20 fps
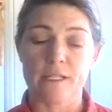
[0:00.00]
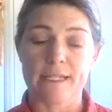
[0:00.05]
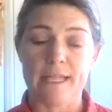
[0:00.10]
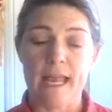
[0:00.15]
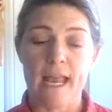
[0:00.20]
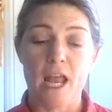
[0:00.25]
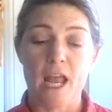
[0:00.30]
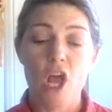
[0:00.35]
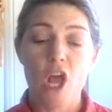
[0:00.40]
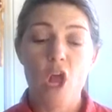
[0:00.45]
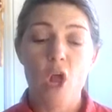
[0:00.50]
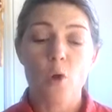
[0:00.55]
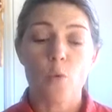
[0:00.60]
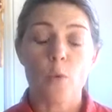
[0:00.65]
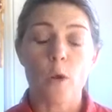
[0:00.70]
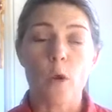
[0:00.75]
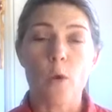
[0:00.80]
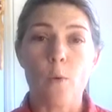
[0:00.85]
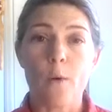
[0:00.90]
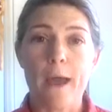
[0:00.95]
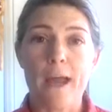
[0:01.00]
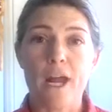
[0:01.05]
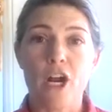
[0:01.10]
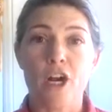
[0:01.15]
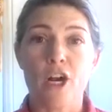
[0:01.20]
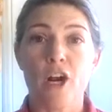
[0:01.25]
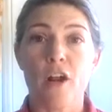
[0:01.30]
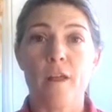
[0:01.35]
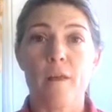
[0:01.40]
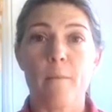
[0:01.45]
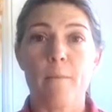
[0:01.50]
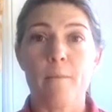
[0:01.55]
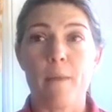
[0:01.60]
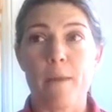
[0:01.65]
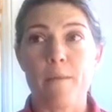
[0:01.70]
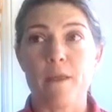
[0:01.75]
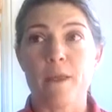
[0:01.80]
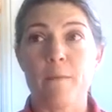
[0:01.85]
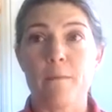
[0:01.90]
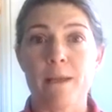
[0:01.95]
They require
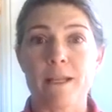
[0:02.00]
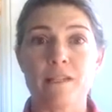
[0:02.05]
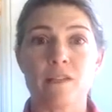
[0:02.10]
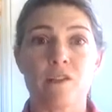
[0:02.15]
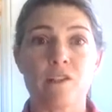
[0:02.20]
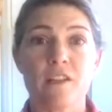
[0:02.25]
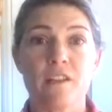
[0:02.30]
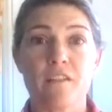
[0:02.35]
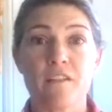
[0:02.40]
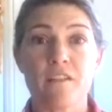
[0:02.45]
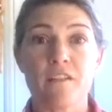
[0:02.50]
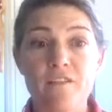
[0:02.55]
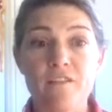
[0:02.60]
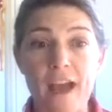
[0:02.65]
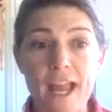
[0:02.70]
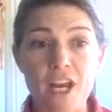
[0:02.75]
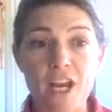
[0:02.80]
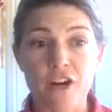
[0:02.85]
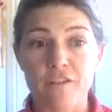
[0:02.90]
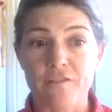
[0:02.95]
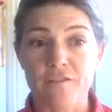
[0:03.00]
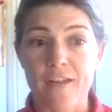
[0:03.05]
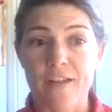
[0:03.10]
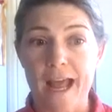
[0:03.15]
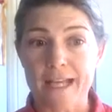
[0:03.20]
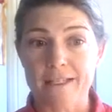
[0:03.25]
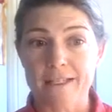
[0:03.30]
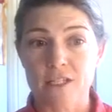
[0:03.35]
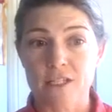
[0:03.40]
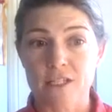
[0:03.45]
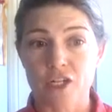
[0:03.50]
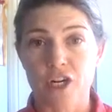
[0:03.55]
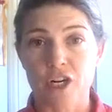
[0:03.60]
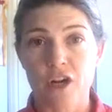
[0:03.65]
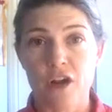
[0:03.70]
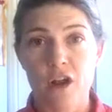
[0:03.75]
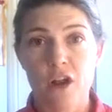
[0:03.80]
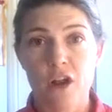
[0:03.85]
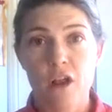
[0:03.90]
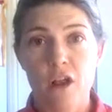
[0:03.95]
maybe the muscle to fire
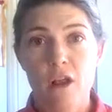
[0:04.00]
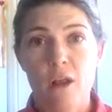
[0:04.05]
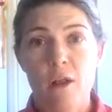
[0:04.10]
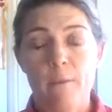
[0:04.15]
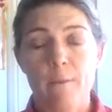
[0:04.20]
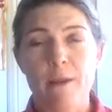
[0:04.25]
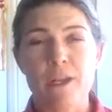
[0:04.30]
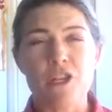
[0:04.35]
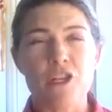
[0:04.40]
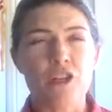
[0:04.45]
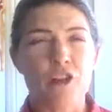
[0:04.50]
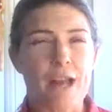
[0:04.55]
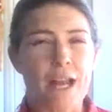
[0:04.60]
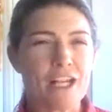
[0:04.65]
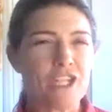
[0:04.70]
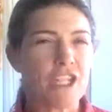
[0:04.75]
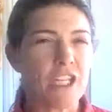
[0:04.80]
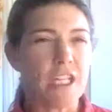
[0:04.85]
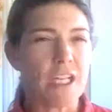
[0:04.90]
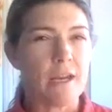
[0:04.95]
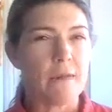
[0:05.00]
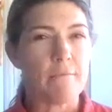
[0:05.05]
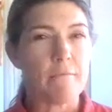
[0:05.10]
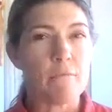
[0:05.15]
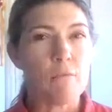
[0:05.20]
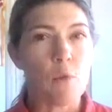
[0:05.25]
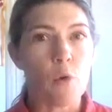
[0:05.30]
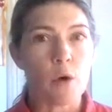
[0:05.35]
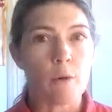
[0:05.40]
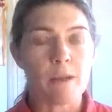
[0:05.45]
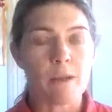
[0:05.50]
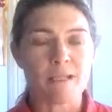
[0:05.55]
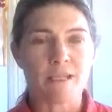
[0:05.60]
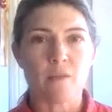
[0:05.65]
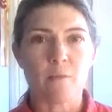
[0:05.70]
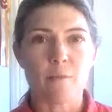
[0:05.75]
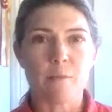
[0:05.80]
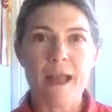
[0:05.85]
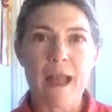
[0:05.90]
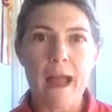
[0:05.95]
faster, but you don't actually need more
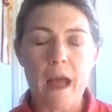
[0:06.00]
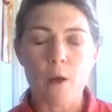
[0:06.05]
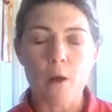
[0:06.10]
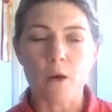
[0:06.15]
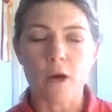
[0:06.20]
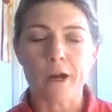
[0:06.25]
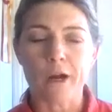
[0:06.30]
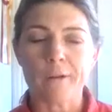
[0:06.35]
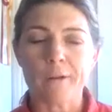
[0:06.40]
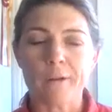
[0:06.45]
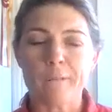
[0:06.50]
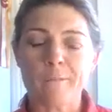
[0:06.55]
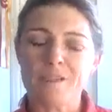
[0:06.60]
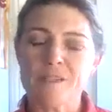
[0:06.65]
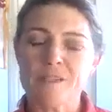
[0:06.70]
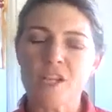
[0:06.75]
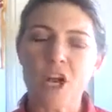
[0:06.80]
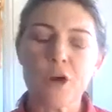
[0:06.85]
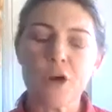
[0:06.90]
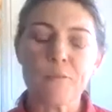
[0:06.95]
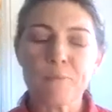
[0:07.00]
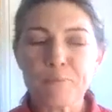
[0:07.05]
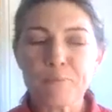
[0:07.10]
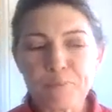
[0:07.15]
muscle power. So,